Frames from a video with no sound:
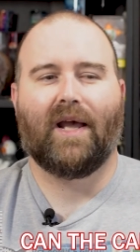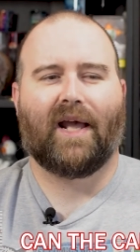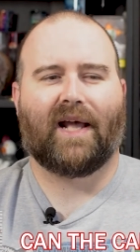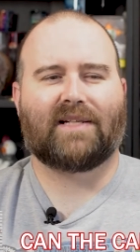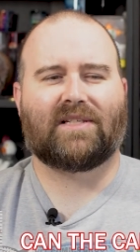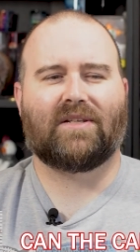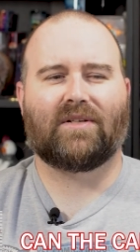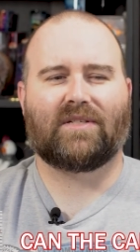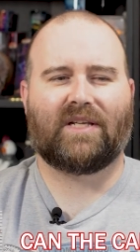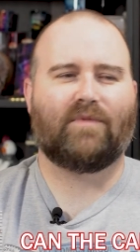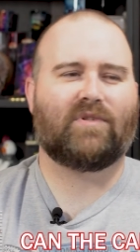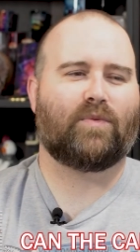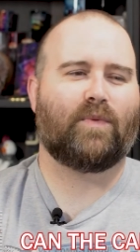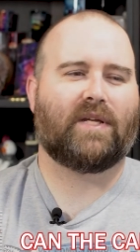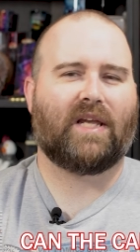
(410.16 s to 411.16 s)
It still
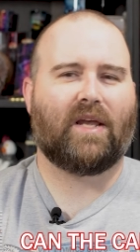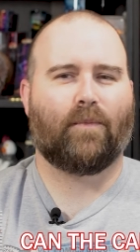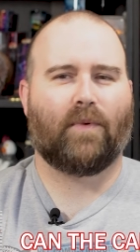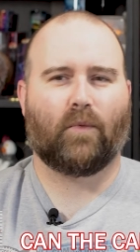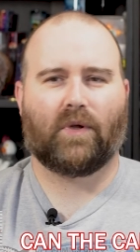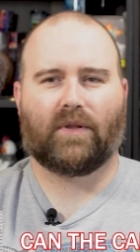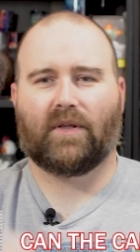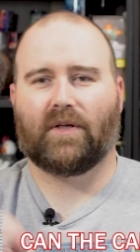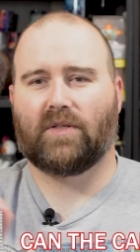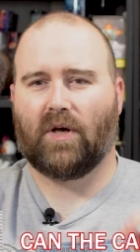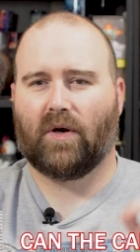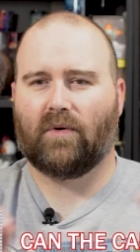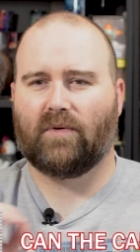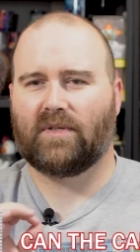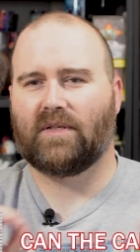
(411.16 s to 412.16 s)
seems to be keeping with the
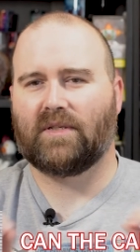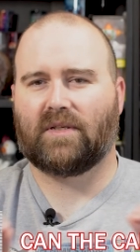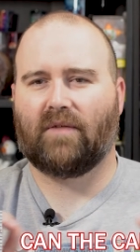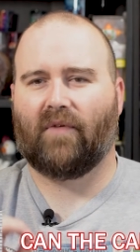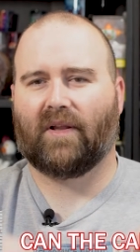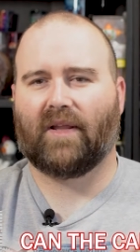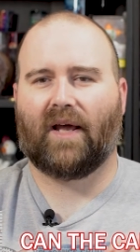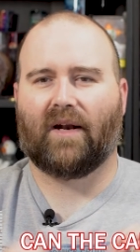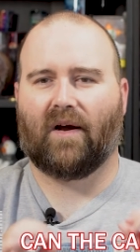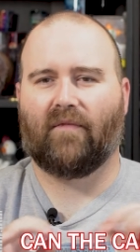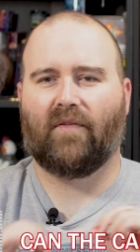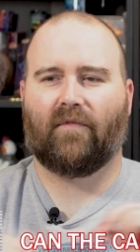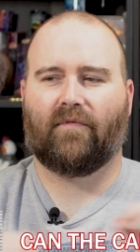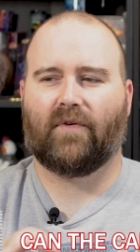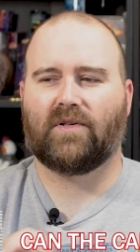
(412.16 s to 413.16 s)
tones and stuff like that
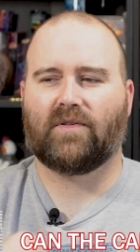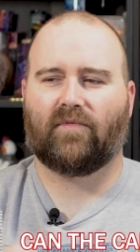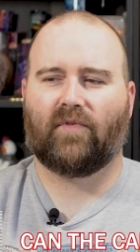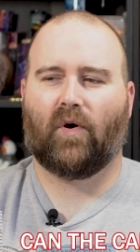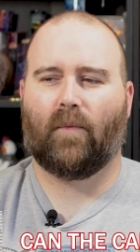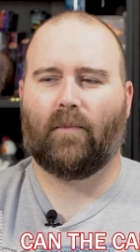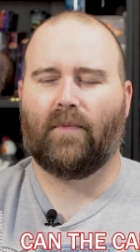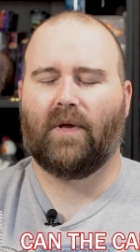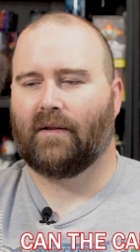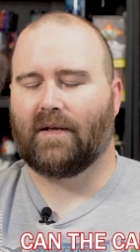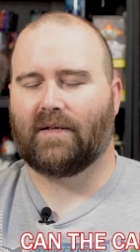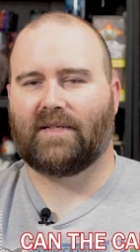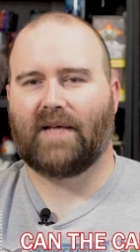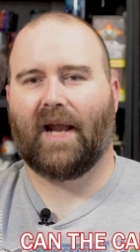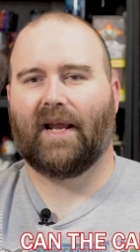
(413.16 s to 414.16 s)
of the first film.
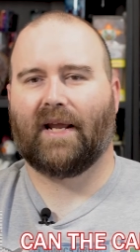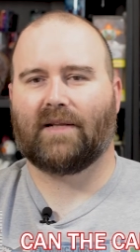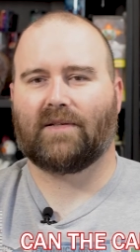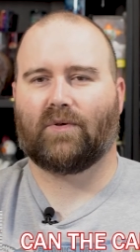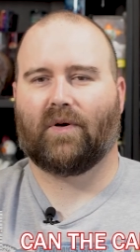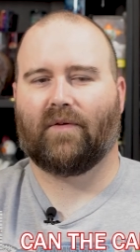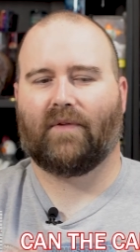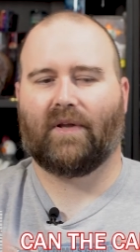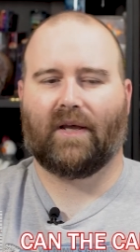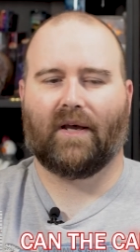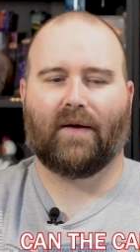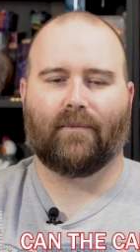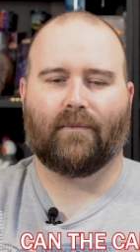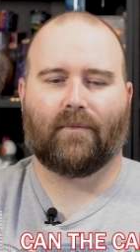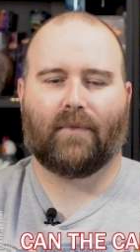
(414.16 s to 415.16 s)
The setting and sort of
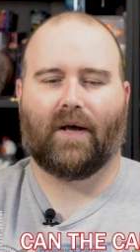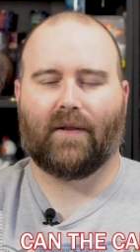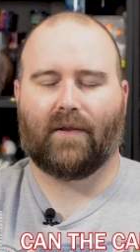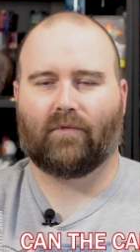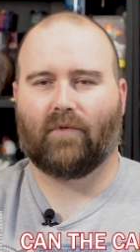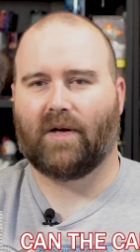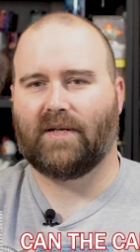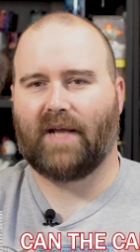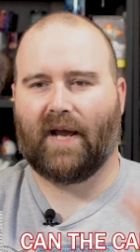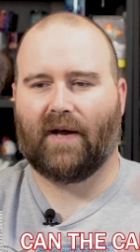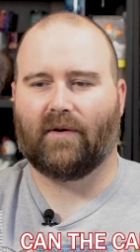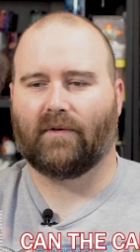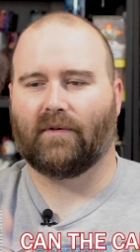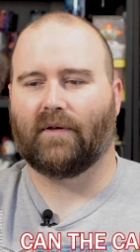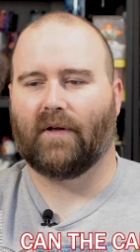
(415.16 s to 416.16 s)
the
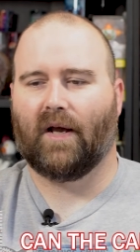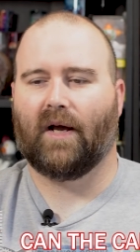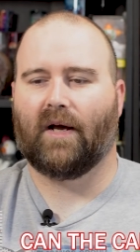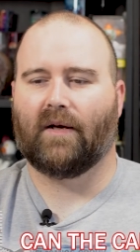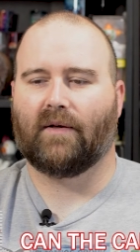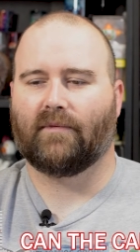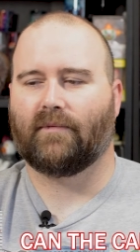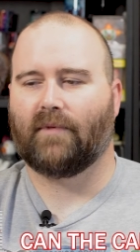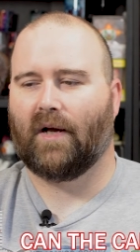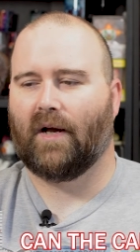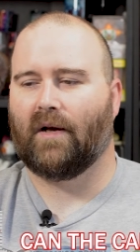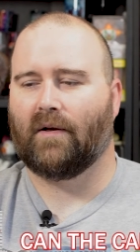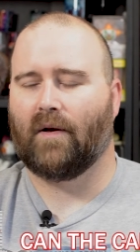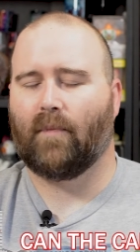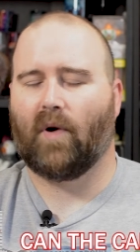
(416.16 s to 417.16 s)
rundown
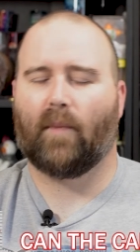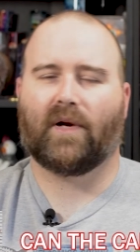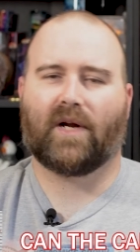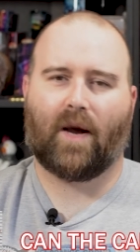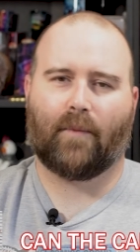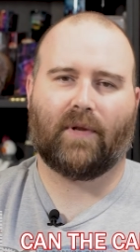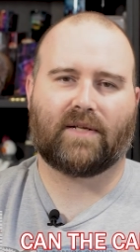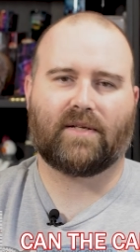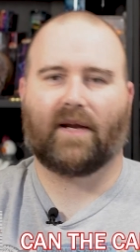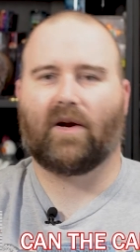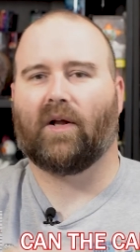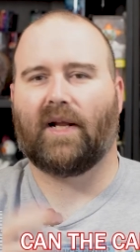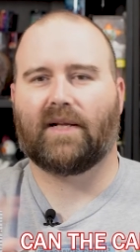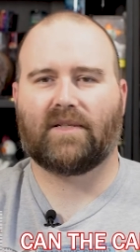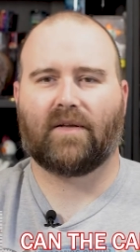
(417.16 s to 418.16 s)
apartment complex, like
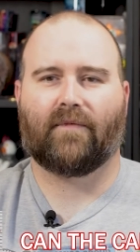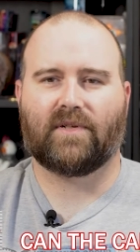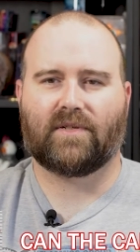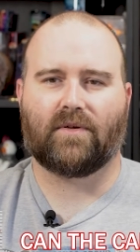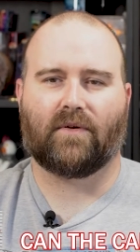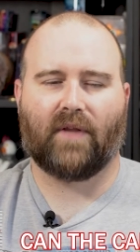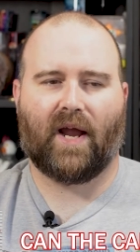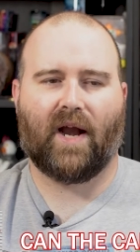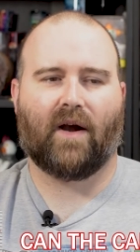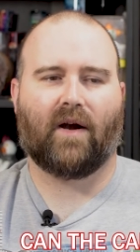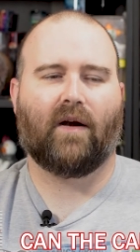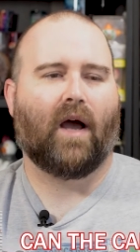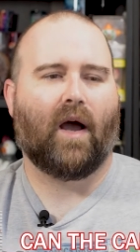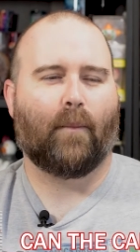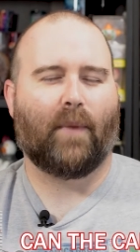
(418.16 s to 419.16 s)
all that stuff is still
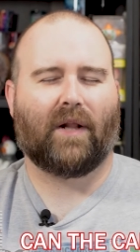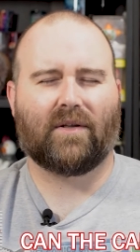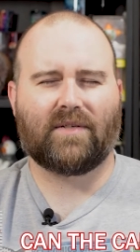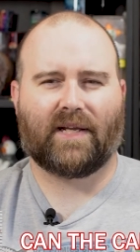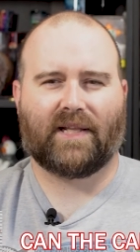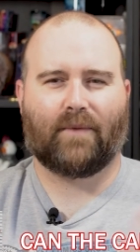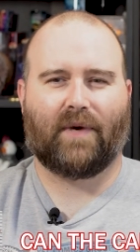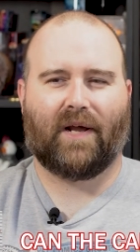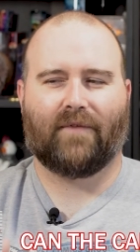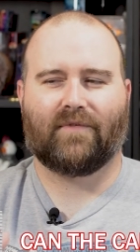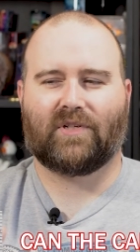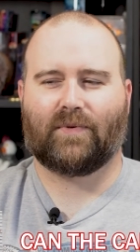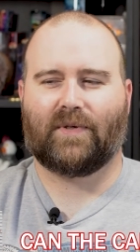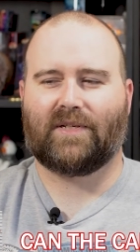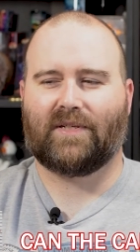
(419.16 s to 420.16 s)
there. But it looks like they might have
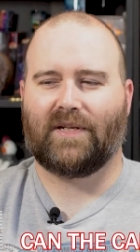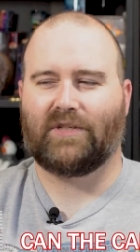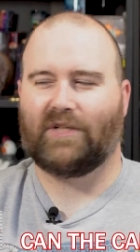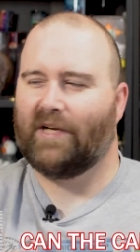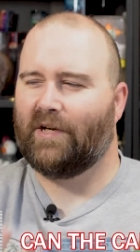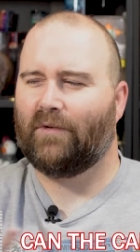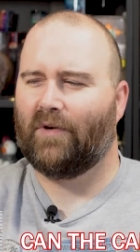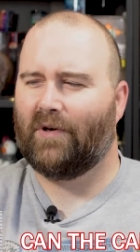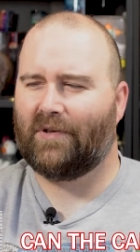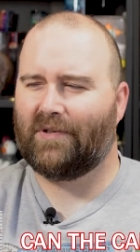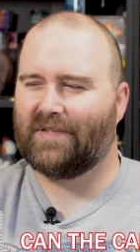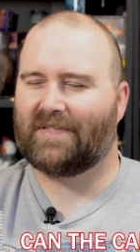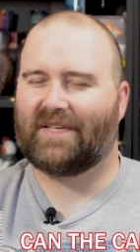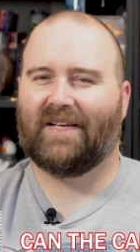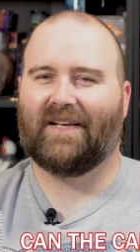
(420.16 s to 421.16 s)
switched the gender
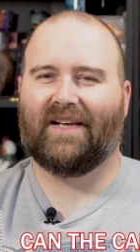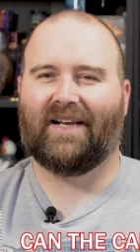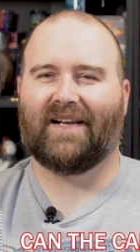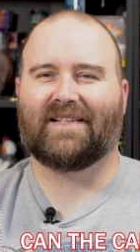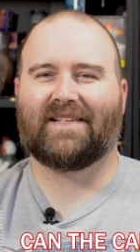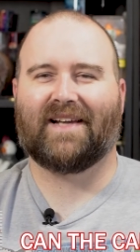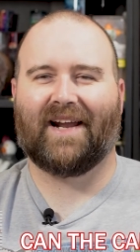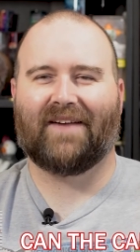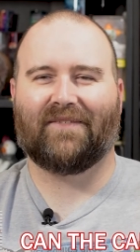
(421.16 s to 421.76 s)
roles. That's kind